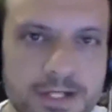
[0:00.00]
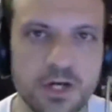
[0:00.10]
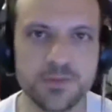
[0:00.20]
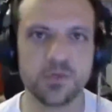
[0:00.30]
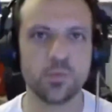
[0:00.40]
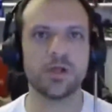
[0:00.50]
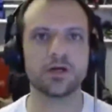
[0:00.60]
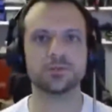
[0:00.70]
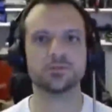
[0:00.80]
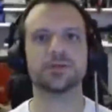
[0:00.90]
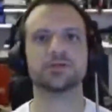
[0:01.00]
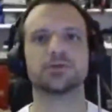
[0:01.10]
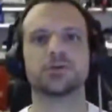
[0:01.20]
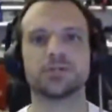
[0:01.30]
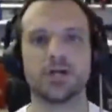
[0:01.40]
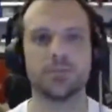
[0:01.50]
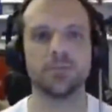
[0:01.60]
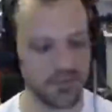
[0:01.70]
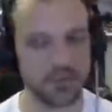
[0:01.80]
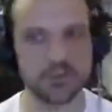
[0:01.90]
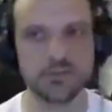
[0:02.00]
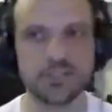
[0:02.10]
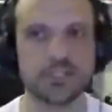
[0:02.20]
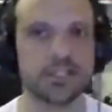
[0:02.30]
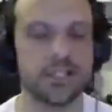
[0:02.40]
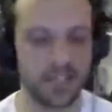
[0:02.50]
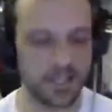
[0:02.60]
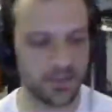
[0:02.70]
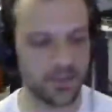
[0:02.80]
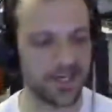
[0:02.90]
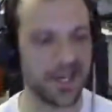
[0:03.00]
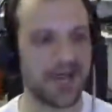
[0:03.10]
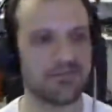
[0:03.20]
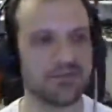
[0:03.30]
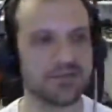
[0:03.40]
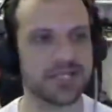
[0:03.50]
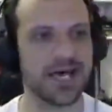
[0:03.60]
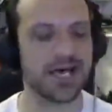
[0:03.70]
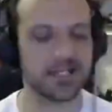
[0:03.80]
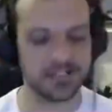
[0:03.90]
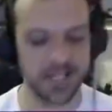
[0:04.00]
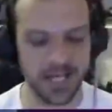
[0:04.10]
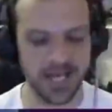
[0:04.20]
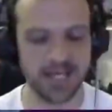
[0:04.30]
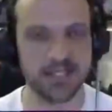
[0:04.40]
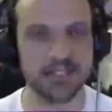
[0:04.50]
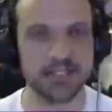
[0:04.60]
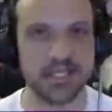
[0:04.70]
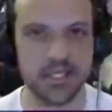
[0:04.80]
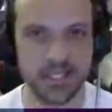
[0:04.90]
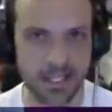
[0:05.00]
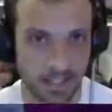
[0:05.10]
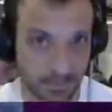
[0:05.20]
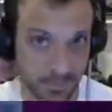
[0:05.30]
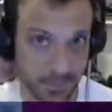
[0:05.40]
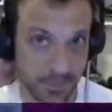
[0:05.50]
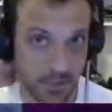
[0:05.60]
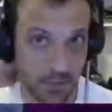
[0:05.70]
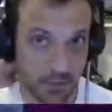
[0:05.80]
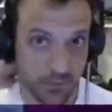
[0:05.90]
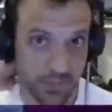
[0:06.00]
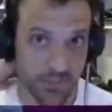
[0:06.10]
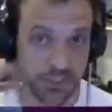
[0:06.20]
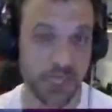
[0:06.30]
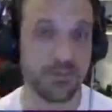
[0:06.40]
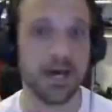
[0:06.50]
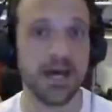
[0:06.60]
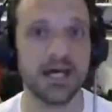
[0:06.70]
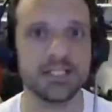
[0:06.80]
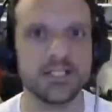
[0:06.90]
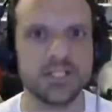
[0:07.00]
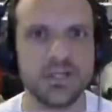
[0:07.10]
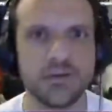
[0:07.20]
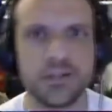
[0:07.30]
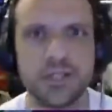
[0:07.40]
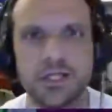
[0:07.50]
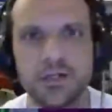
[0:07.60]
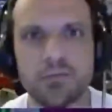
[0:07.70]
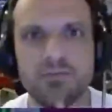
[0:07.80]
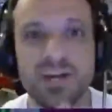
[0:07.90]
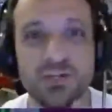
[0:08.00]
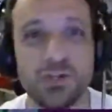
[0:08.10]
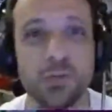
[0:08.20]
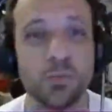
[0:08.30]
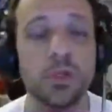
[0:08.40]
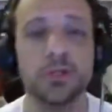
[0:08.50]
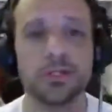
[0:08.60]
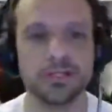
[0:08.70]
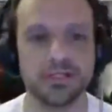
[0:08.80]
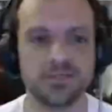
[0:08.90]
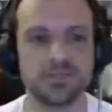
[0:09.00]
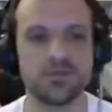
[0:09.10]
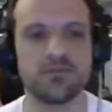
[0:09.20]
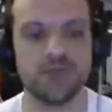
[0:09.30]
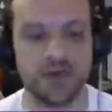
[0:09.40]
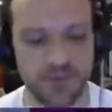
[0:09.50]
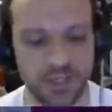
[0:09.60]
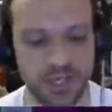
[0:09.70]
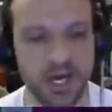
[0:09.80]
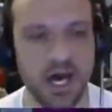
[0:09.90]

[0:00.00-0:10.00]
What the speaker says: Andrew Armstrong, welcome to Retro Time. I've noticed recently that we haven't had any Sega games on Retro Time, and in general in the retro world it seems to be very